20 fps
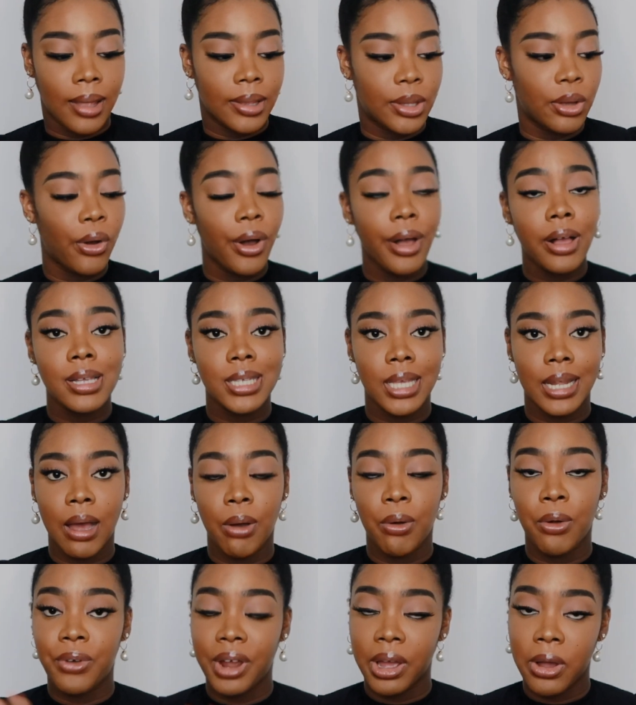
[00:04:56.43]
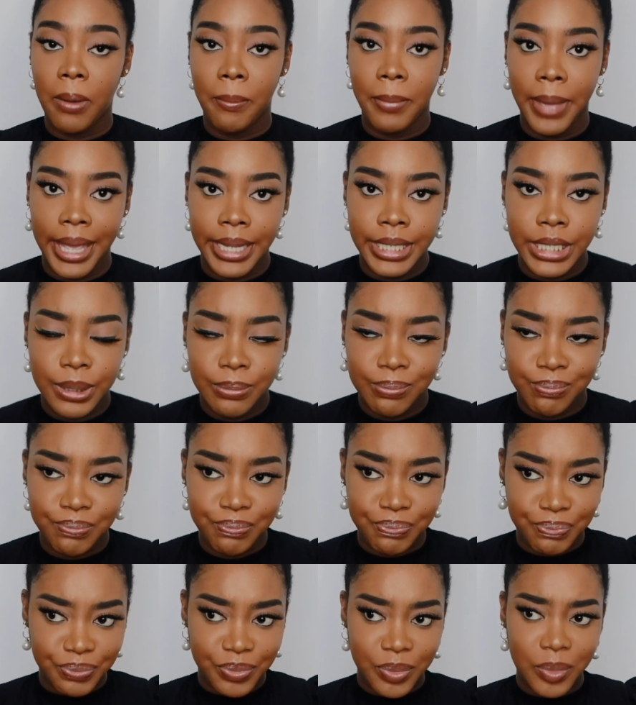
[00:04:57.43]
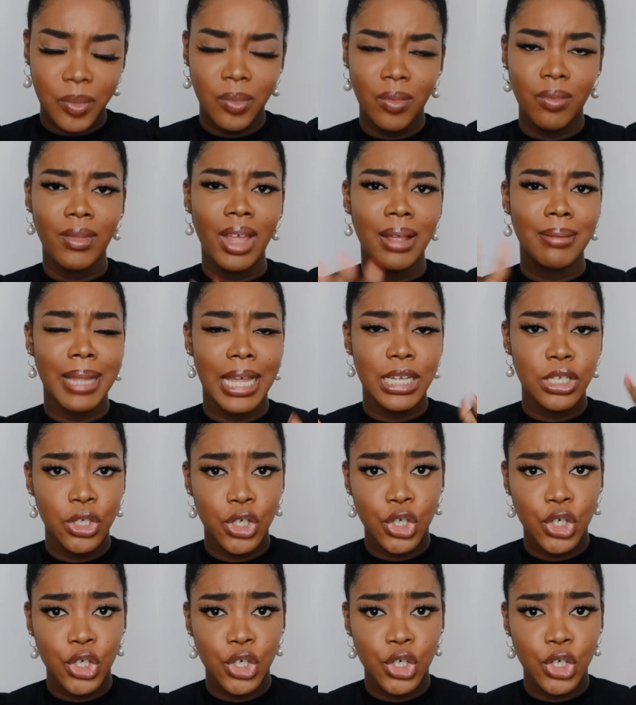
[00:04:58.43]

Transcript: The oils that I will recommend that